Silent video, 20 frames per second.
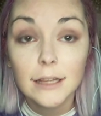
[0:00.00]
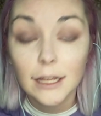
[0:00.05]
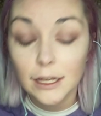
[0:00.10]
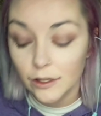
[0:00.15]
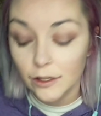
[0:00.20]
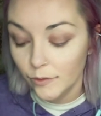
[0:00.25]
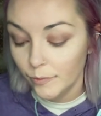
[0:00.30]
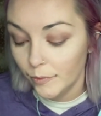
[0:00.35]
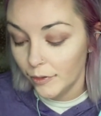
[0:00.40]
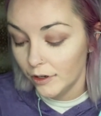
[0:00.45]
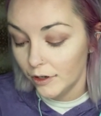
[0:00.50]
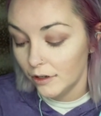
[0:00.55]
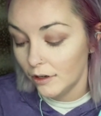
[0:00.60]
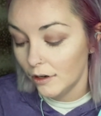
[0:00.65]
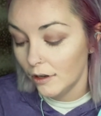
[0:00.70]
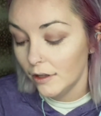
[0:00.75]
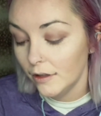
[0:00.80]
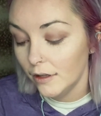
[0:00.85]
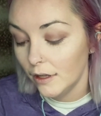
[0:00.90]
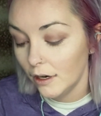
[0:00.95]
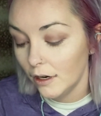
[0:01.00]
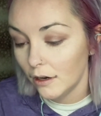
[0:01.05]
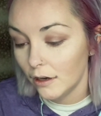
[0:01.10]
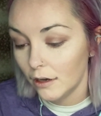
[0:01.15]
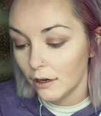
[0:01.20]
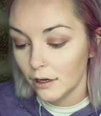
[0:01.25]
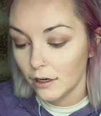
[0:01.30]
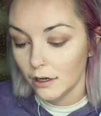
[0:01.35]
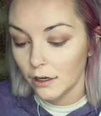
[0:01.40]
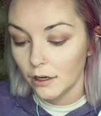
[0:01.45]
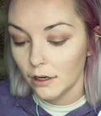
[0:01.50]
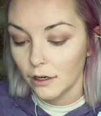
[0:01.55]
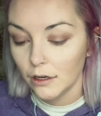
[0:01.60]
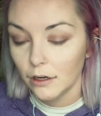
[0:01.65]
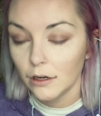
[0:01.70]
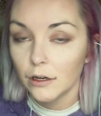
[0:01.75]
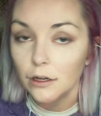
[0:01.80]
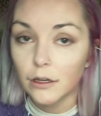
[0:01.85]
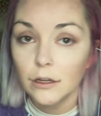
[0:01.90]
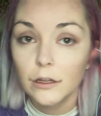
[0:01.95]
that you put it on there.
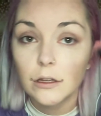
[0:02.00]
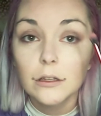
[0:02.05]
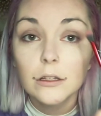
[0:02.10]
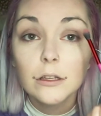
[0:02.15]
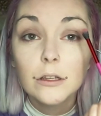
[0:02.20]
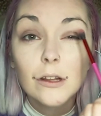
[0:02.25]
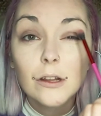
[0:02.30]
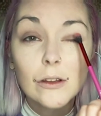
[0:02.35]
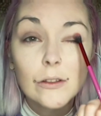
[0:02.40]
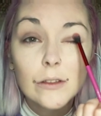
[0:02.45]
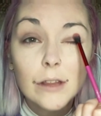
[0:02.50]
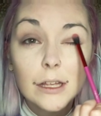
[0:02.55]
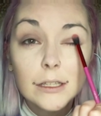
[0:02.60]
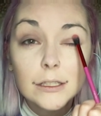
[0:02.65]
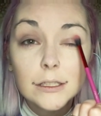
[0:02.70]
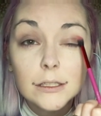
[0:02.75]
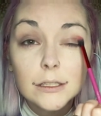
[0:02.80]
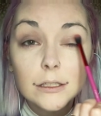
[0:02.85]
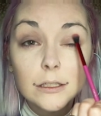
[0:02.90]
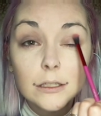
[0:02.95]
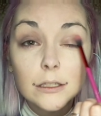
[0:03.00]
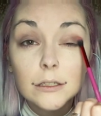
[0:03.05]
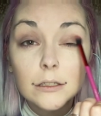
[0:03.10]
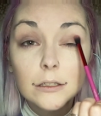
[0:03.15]
You know, that's